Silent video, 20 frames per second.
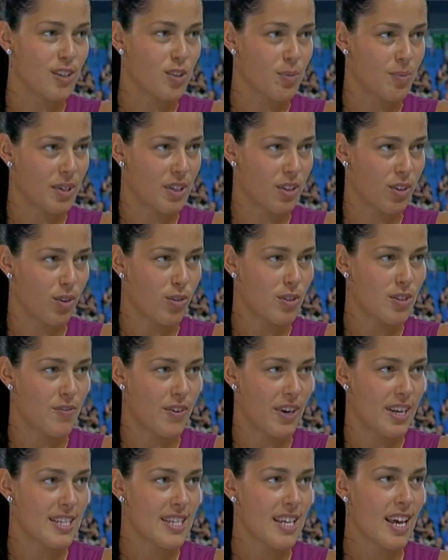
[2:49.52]
hard to be close
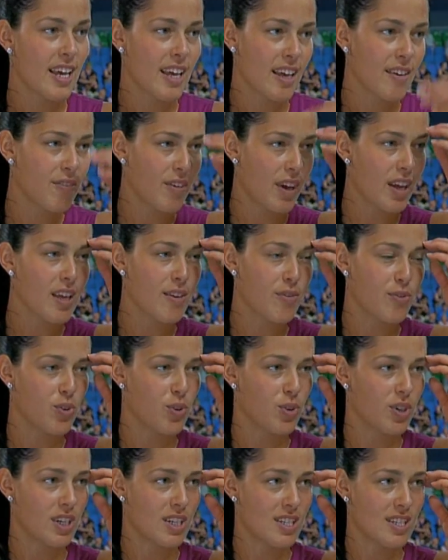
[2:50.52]
friends. I have
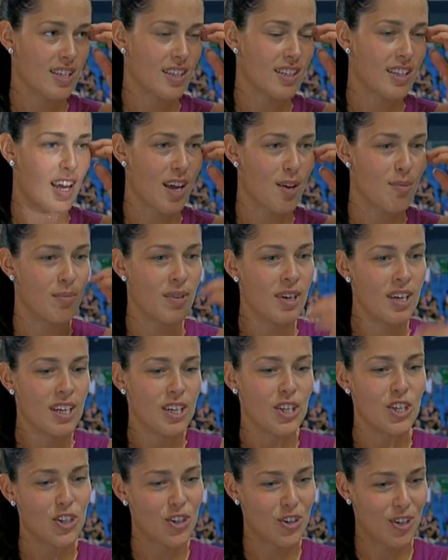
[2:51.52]
few girls that I'm,
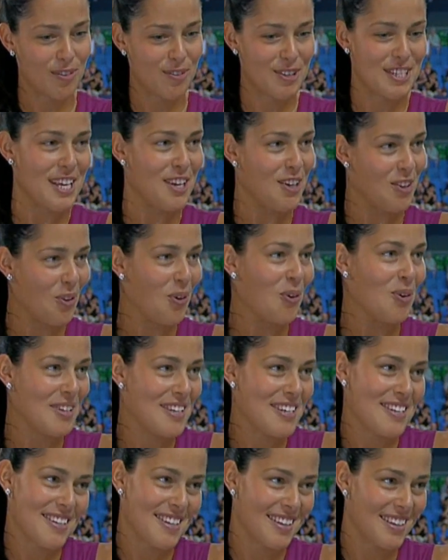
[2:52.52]
I would say
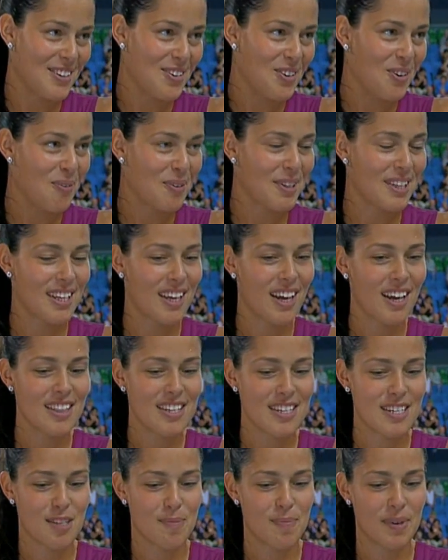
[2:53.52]
closer than with the
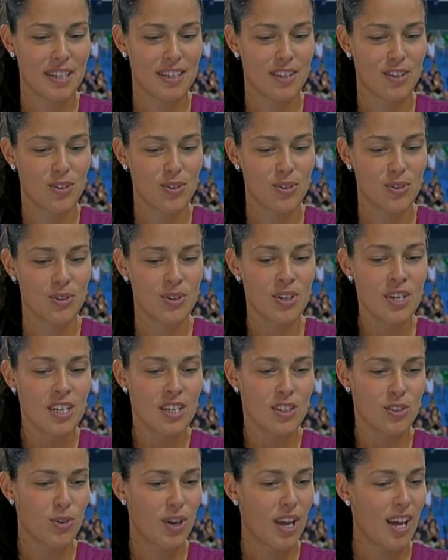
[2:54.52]
others, but to
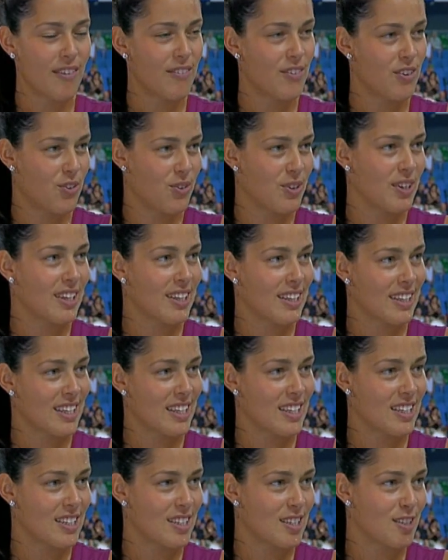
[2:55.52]
have a
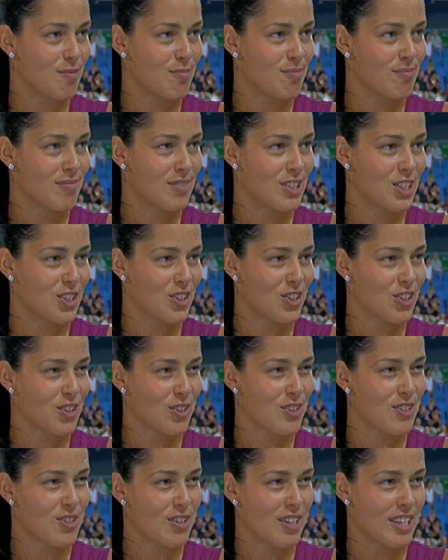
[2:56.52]
really
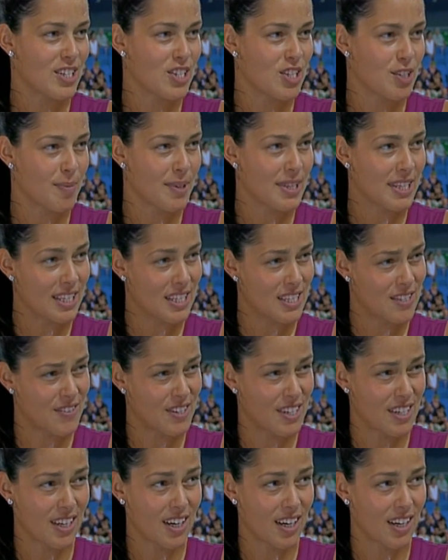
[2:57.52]
close relationship, I think it's
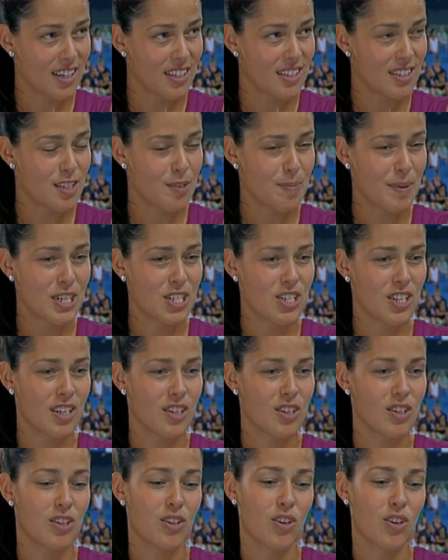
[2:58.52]
very hard. Especially,